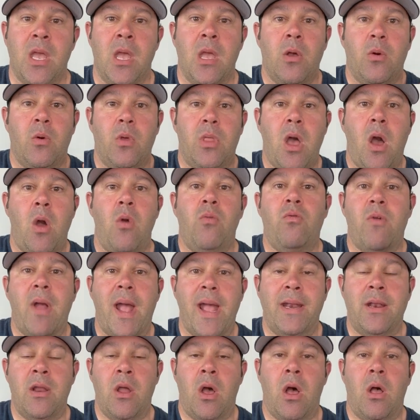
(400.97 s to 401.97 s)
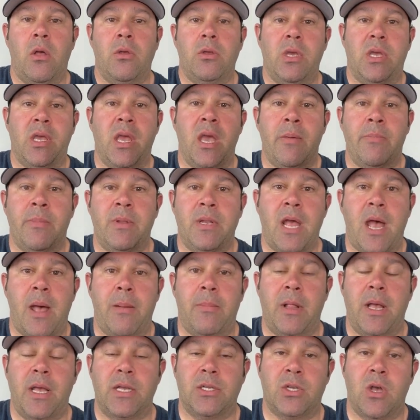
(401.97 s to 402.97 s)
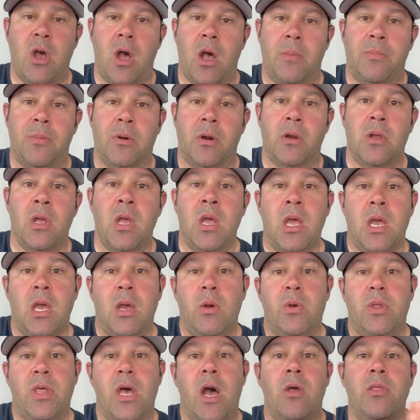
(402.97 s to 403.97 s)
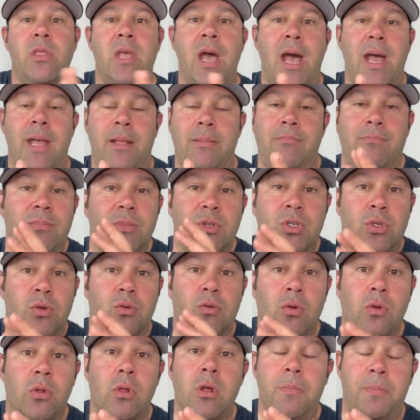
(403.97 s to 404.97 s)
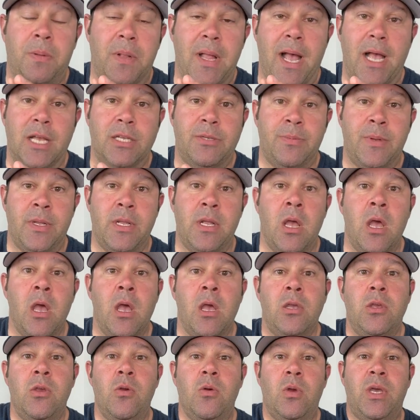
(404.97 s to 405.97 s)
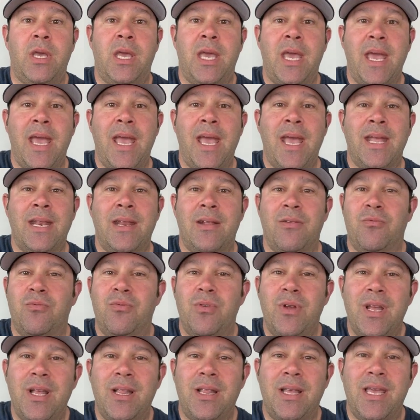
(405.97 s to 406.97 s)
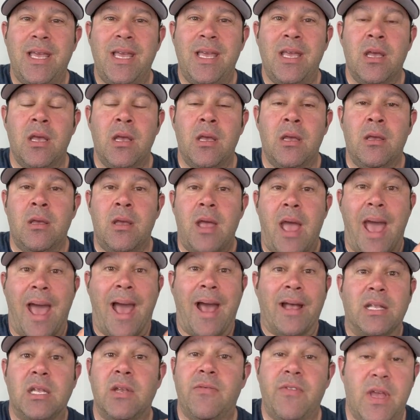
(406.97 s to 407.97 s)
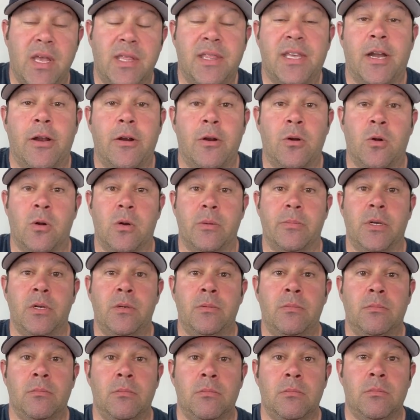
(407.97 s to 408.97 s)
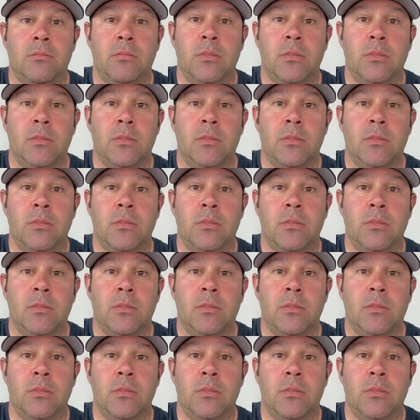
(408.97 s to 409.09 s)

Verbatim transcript: Without retinol, you can't metabolize copper. And without that ceruloplasmin, you can't really activate thyroid hormone.